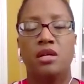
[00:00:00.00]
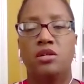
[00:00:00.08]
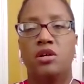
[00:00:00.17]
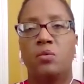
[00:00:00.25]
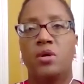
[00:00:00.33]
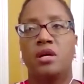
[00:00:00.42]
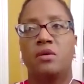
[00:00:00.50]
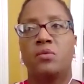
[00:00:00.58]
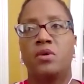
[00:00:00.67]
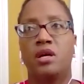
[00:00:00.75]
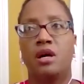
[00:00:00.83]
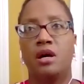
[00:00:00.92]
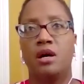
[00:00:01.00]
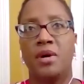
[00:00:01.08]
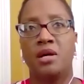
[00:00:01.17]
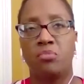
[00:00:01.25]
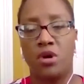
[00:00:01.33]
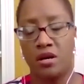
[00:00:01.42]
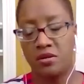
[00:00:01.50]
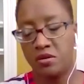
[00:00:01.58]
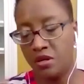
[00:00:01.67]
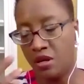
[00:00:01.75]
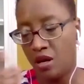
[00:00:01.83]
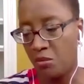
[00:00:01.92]
You know, we at
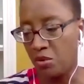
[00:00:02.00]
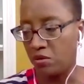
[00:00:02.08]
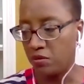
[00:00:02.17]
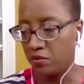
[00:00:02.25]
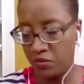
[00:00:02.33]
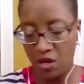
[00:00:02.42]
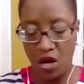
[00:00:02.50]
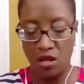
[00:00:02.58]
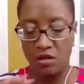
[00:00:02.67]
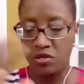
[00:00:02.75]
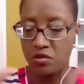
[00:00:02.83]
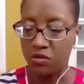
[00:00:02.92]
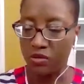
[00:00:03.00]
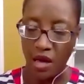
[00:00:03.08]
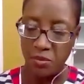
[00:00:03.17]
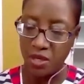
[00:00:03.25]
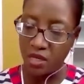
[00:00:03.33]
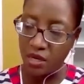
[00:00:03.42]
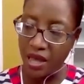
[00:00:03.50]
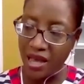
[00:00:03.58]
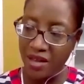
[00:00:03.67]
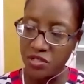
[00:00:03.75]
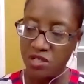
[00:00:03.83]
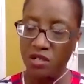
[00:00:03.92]
Procter & Gamble, when all of this was happening, and I
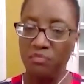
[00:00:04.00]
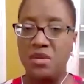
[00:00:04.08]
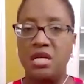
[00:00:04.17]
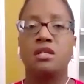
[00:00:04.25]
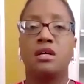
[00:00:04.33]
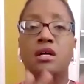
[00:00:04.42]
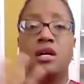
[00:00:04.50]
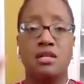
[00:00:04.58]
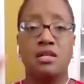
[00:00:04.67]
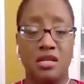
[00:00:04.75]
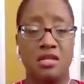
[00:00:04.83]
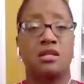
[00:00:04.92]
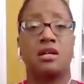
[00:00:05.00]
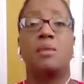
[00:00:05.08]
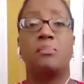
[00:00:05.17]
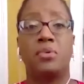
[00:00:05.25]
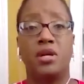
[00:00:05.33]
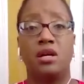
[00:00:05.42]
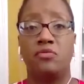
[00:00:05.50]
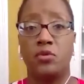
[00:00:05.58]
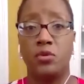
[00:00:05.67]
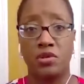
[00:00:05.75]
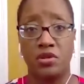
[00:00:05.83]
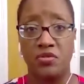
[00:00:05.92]
have to commend us as a company
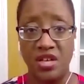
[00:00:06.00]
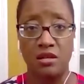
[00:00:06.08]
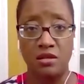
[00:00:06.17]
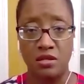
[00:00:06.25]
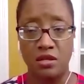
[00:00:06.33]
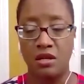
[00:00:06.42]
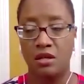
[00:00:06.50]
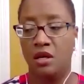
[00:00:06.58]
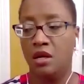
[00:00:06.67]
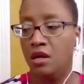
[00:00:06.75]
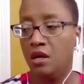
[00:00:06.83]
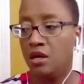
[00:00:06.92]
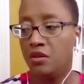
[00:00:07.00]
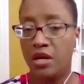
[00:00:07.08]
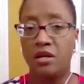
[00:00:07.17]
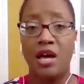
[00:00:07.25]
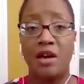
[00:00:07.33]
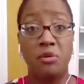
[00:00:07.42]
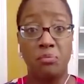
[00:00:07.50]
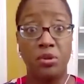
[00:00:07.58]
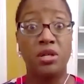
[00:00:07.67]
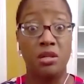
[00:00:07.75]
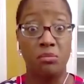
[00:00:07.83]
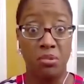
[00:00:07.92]
for the things that have been
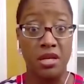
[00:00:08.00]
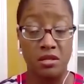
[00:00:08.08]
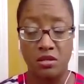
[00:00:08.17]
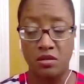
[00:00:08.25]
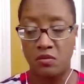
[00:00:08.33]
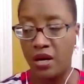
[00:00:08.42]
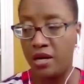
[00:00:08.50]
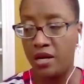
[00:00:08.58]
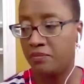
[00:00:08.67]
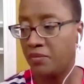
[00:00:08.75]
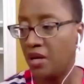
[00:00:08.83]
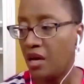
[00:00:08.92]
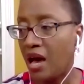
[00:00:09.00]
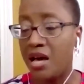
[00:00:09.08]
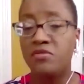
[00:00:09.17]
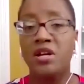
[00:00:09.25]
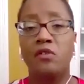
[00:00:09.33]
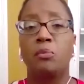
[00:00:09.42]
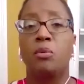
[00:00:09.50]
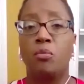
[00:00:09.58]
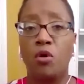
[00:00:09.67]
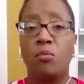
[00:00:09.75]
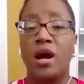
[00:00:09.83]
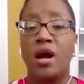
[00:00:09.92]
put in place, right? I have never been
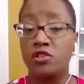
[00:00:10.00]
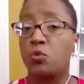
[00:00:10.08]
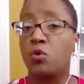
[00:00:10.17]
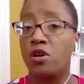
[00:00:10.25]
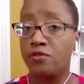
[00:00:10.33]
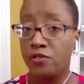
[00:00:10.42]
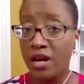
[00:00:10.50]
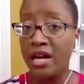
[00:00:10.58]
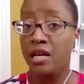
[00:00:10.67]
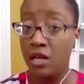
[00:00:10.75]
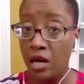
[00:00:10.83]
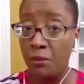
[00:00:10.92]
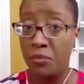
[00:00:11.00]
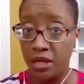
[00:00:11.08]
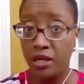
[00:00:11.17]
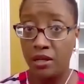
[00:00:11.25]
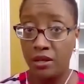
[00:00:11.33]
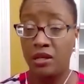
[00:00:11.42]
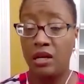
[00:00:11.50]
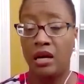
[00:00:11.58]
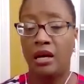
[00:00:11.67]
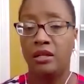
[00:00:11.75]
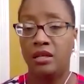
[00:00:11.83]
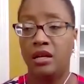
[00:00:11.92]
more proud to work for a company than
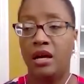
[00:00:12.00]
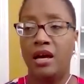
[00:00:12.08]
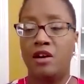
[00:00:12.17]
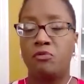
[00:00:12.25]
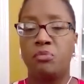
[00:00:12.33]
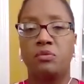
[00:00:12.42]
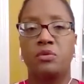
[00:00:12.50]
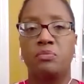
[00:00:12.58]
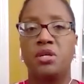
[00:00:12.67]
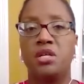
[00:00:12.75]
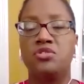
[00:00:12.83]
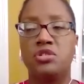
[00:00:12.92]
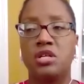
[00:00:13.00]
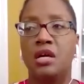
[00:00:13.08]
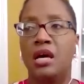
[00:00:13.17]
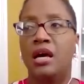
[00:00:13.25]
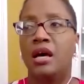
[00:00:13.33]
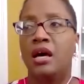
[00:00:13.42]
I have been with P&G.